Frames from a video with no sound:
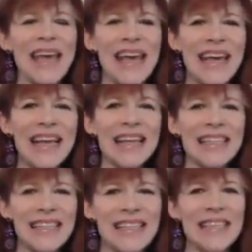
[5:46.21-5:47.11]
It
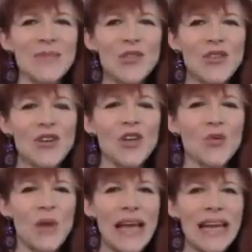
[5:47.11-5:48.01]
seems to
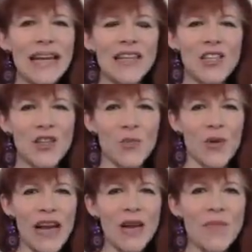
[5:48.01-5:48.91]
ingrain it into your
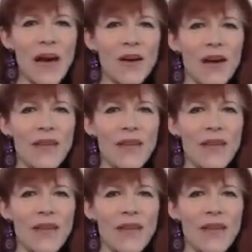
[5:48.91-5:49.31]
brain better.